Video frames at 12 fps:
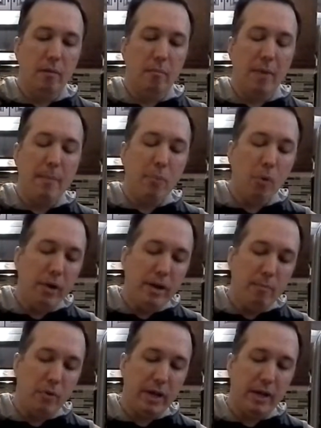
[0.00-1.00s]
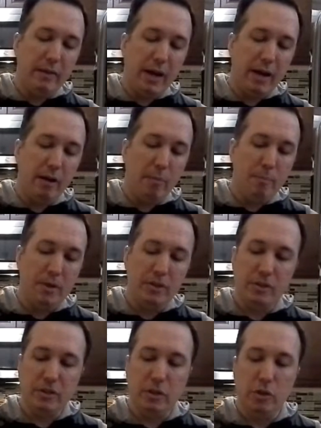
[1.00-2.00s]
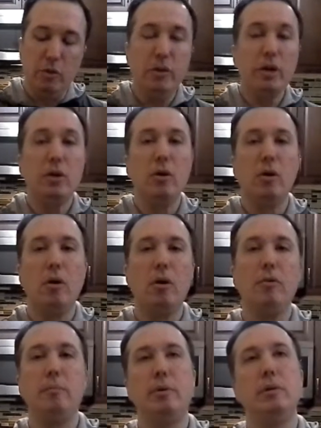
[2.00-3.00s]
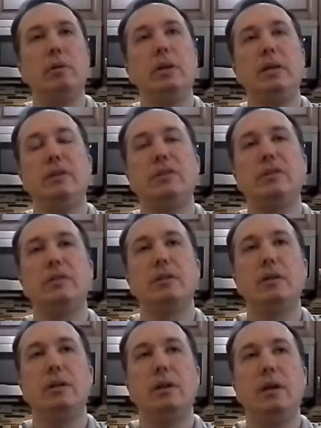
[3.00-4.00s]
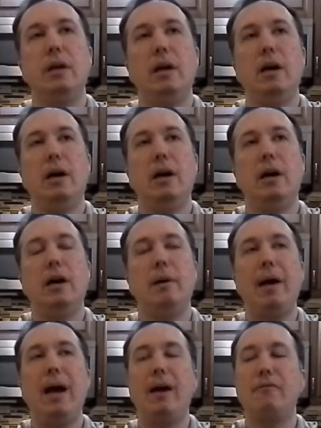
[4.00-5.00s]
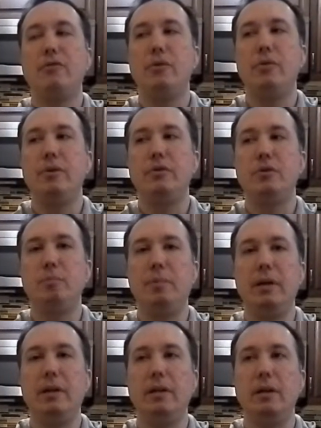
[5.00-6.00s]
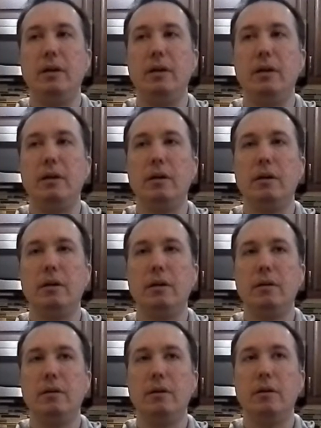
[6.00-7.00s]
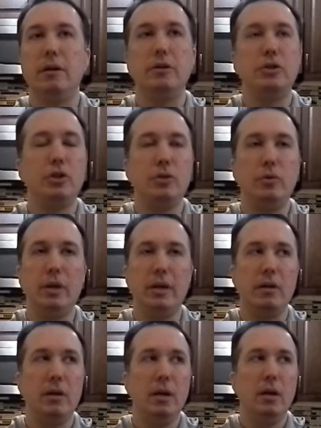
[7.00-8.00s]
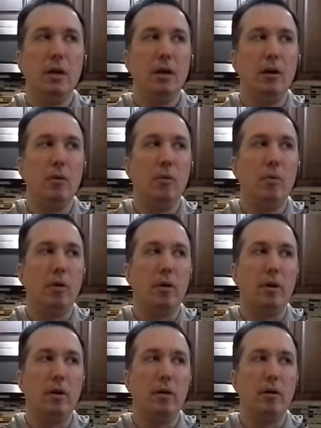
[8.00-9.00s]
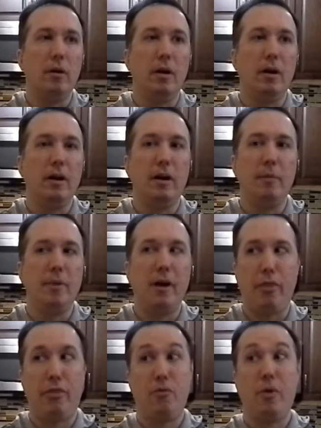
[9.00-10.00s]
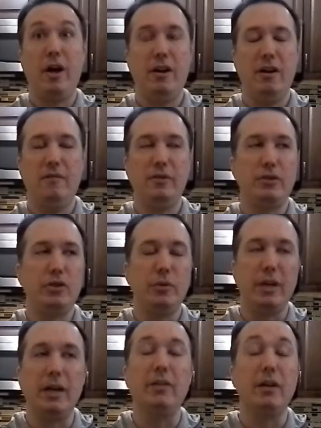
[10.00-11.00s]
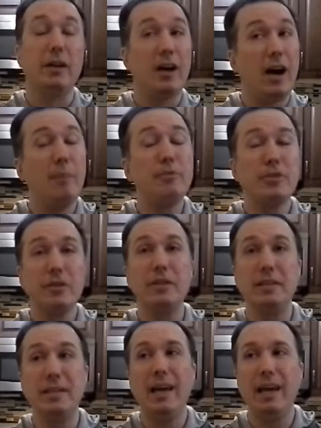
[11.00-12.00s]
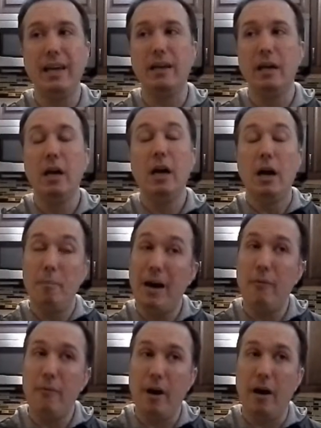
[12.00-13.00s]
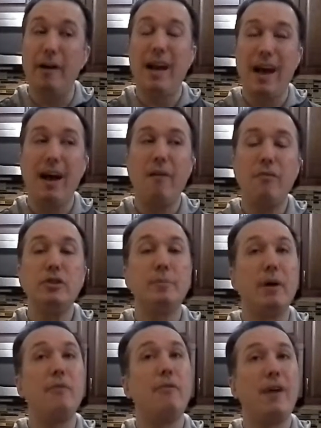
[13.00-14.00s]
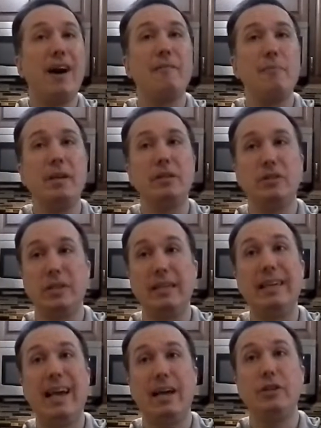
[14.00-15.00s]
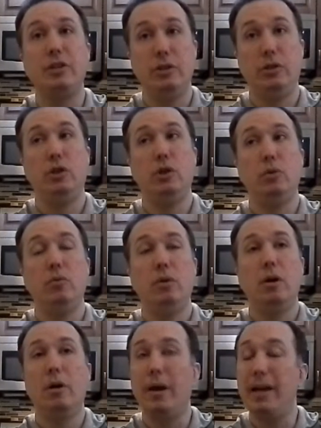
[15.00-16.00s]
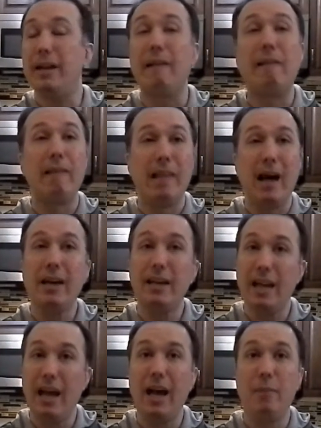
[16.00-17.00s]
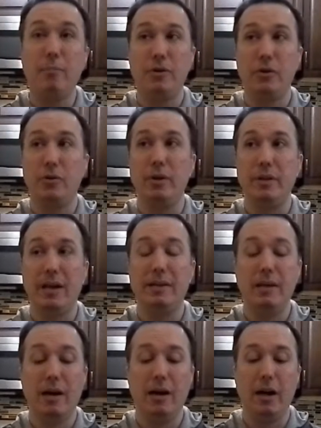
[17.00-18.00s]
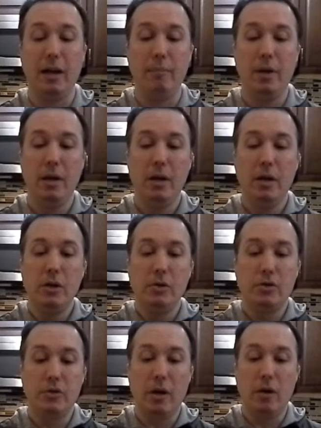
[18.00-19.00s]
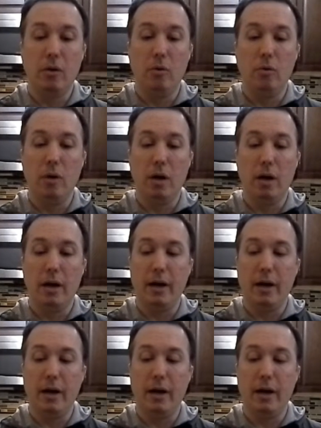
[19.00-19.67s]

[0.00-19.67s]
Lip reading: my point in bringing that up is, you can call the police after there's been a shooting or a threat of a shooting, and the cops are going to take on average about 5 minutes to get to you, right? And a lot can happen during that time. So